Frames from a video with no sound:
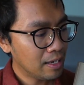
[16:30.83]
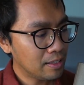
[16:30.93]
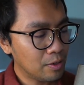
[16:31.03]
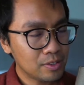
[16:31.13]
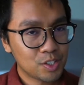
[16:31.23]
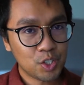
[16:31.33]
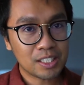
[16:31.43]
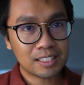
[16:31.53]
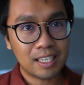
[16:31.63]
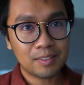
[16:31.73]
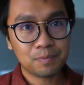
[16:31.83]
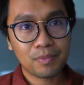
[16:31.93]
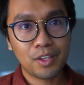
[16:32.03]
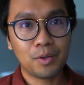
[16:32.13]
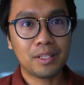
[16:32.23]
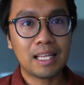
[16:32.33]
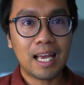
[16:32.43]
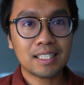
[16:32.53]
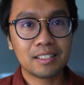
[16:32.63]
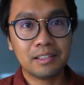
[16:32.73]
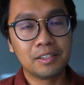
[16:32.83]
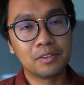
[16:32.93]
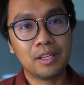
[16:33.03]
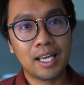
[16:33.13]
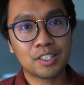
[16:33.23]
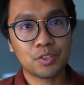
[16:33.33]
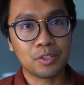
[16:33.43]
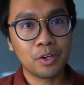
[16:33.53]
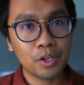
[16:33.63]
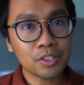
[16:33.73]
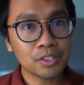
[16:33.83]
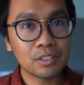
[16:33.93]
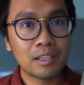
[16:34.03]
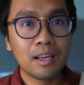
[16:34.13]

Now it's just that, you know, it adds a little extra cost